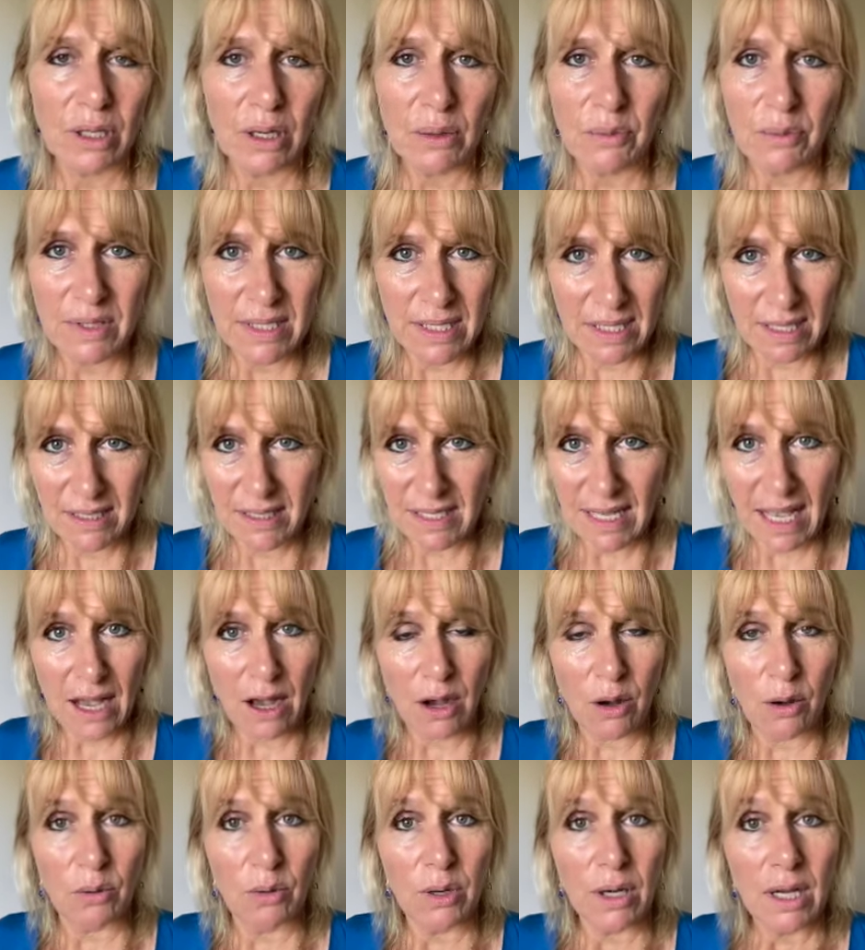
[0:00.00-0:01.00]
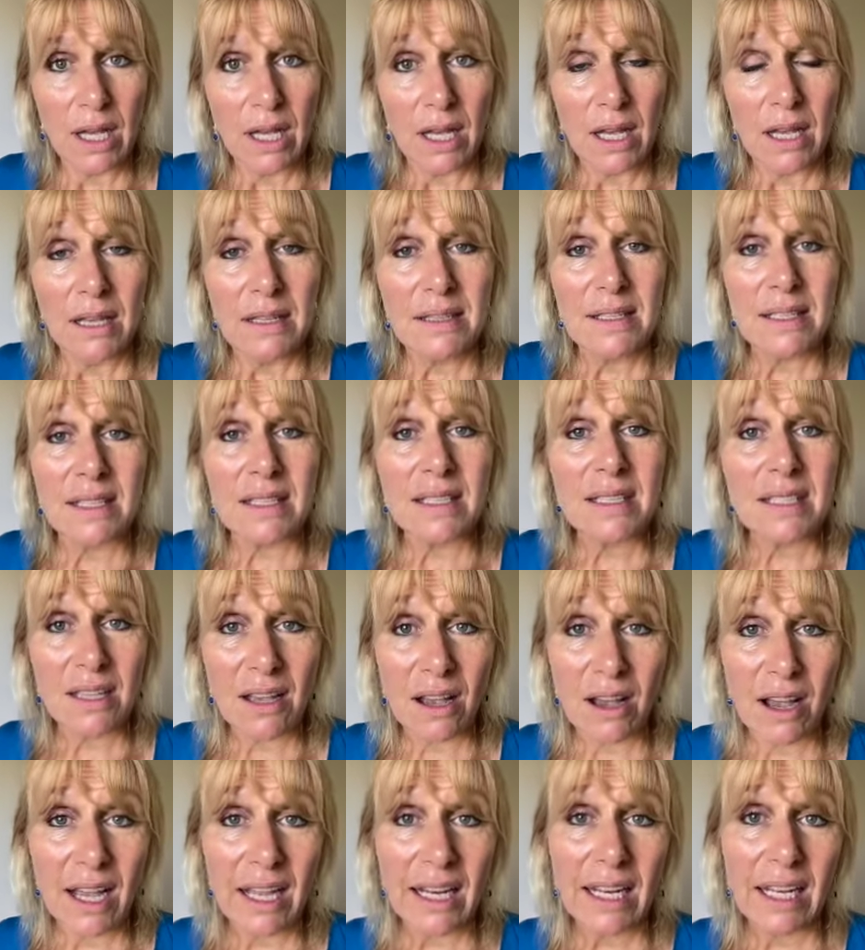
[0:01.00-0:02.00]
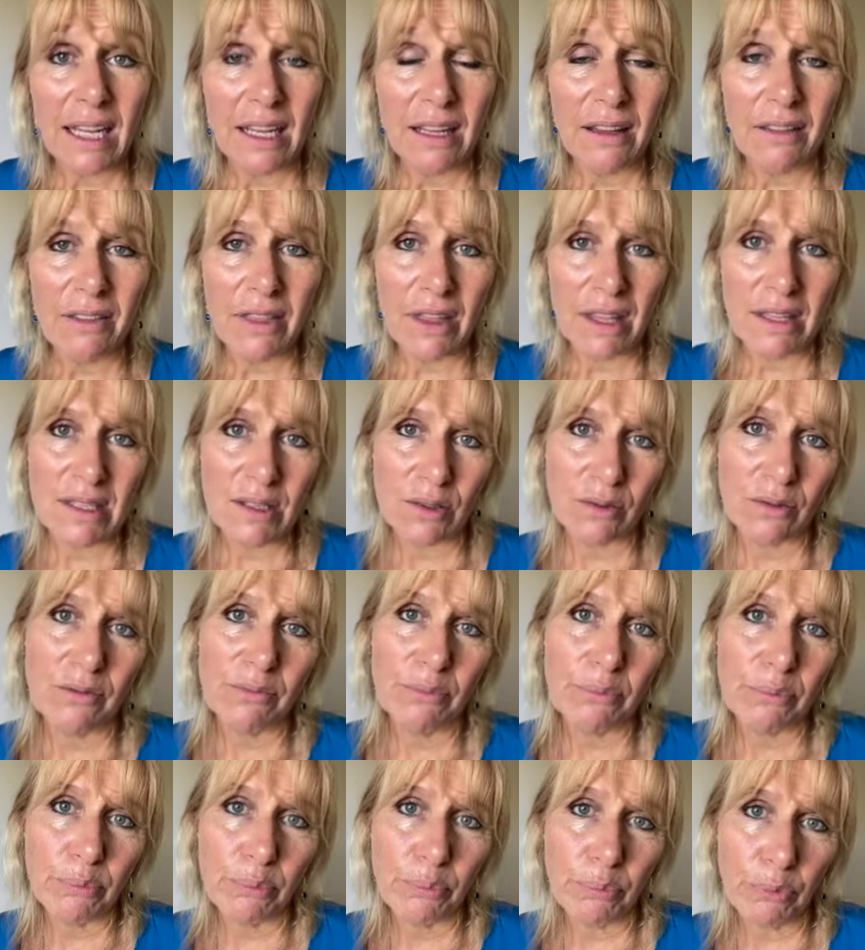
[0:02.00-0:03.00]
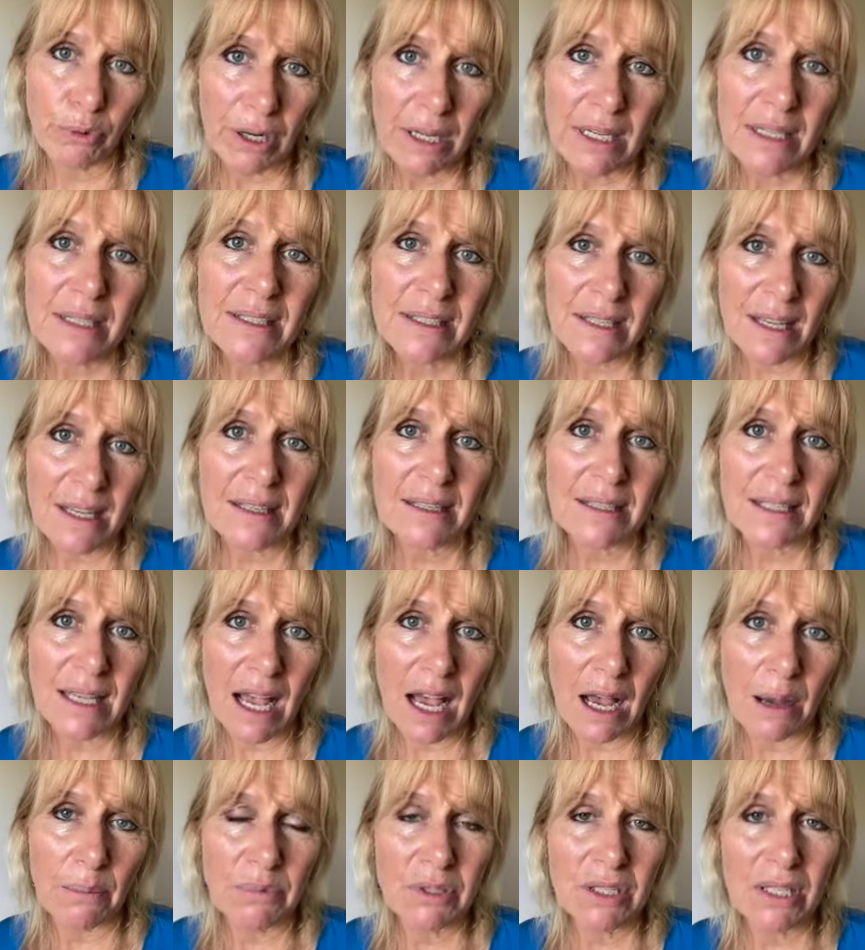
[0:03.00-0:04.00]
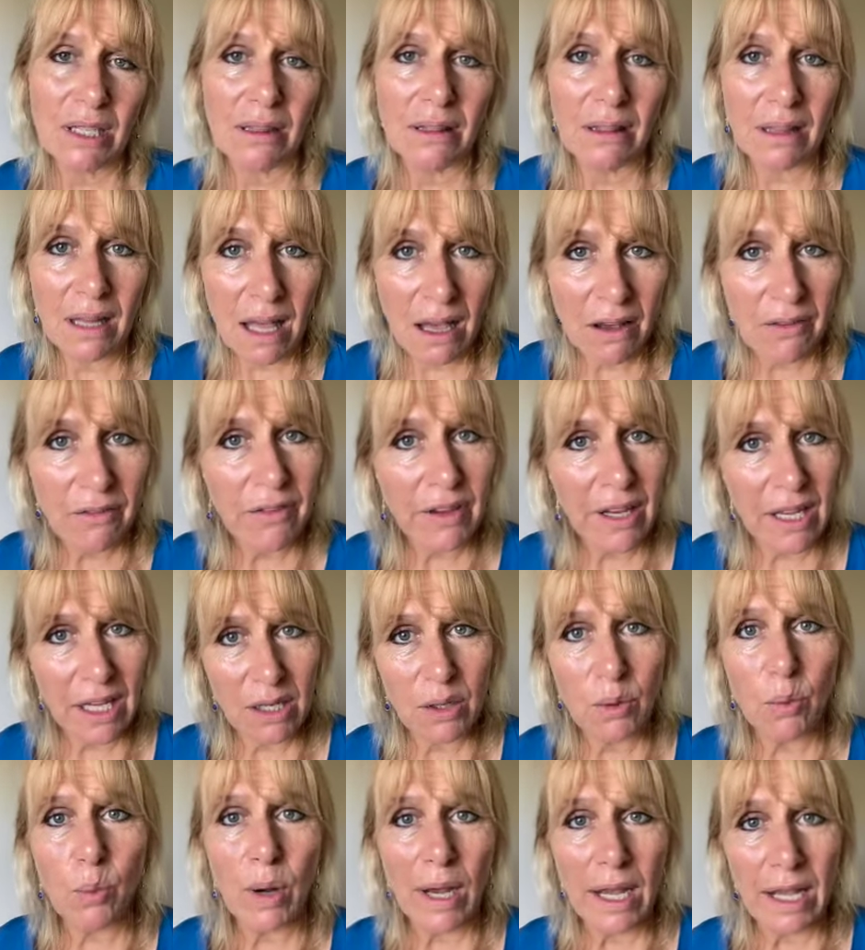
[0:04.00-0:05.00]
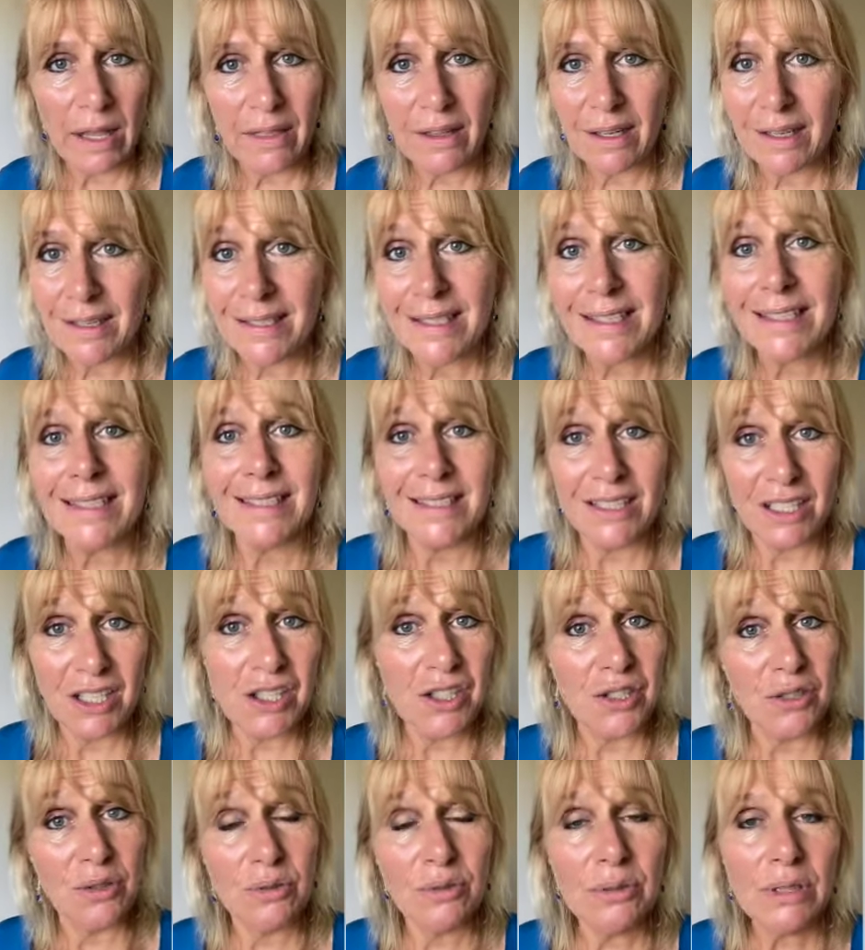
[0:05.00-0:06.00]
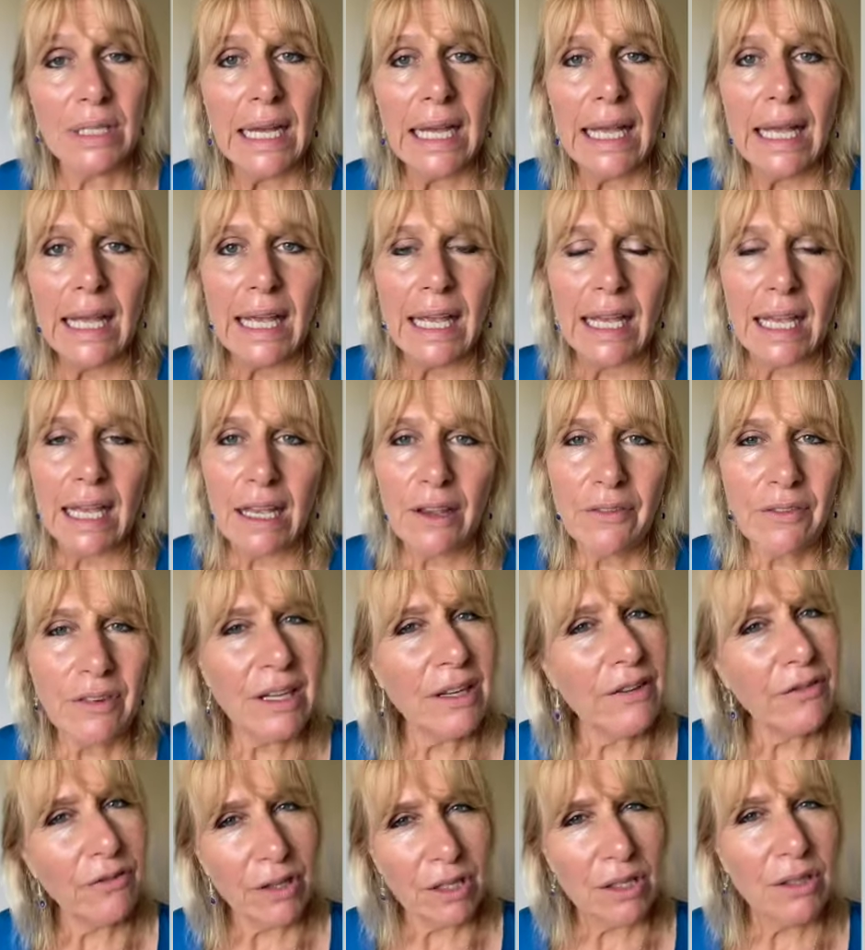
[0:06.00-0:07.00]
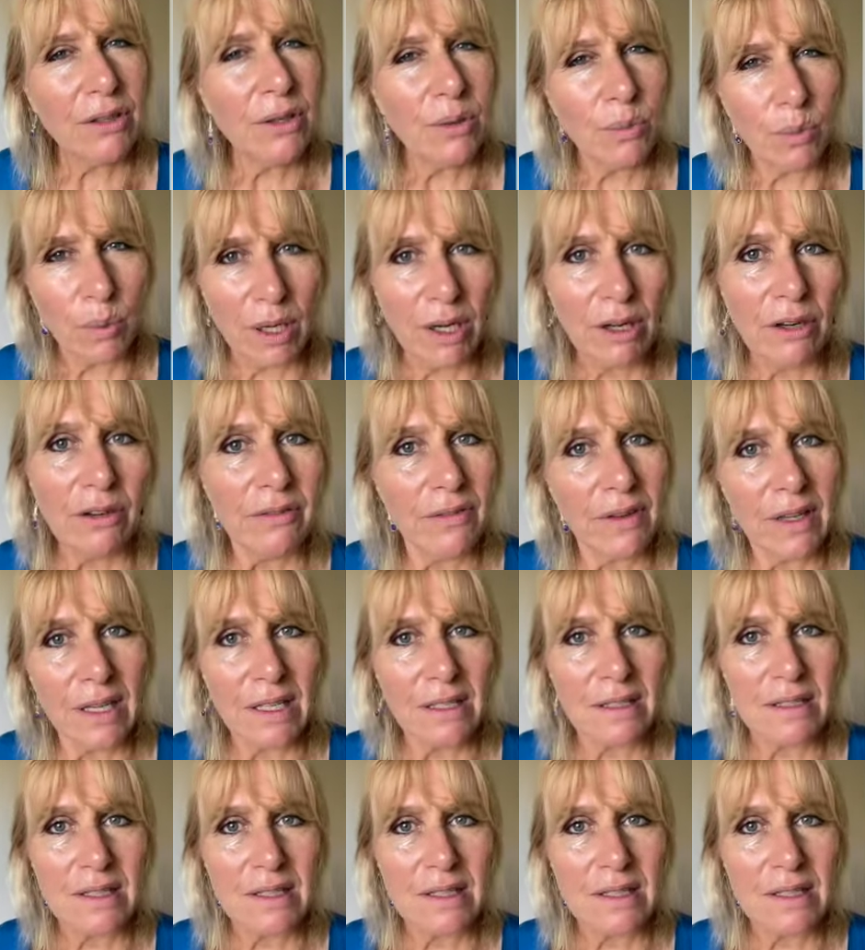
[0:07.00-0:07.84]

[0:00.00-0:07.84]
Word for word: It was it's our society that sort of brings us up to love in a way that is conditional even if we're not aware of it.